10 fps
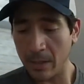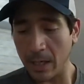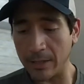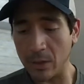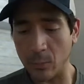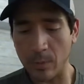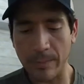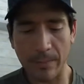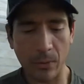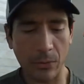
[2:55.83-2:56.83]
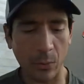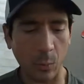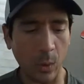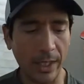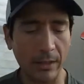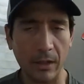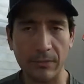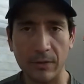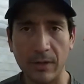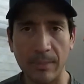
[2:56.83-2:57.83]
I don't remember the weight off
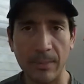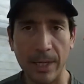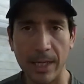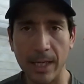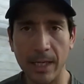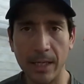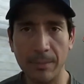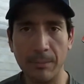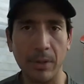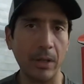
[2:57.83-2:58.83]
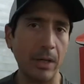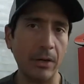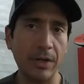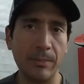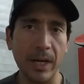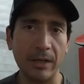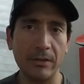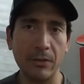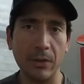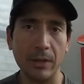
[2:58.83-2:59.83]
the top of my head, but I'll get back
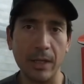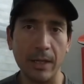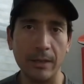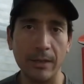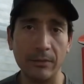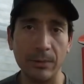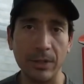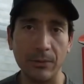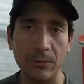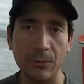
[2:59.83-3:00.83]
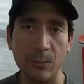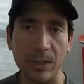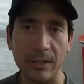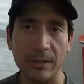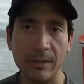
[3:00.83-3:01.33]
to you on that as we go through the week.